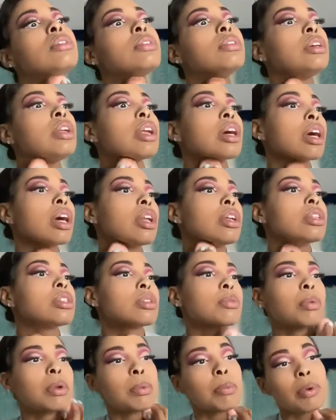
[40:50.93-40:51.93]
and I kind of just
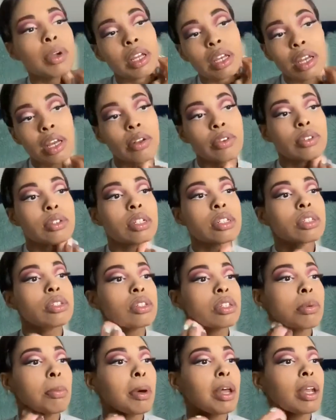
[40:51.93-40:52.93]
want to bring down just
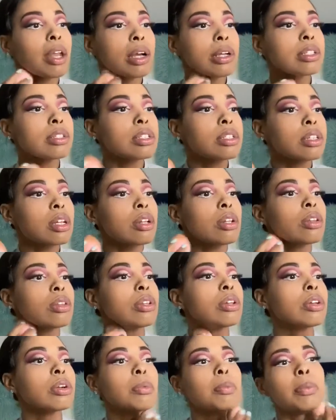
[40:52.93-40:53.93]
to my neck just a
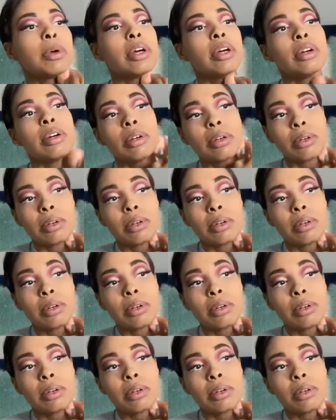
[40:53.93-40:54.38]
little bit.